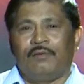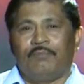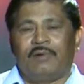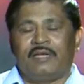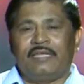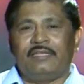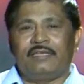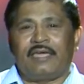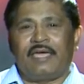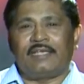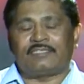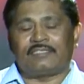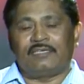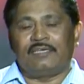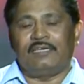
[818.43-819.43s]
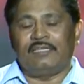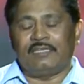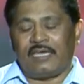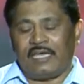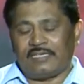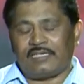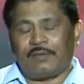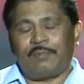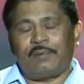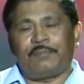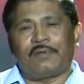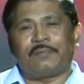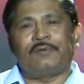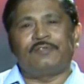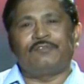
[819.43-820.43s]
But in case of a
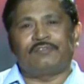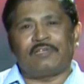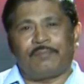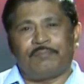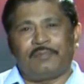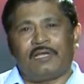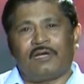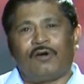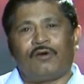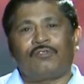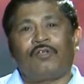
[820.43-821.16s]
purposive sampling or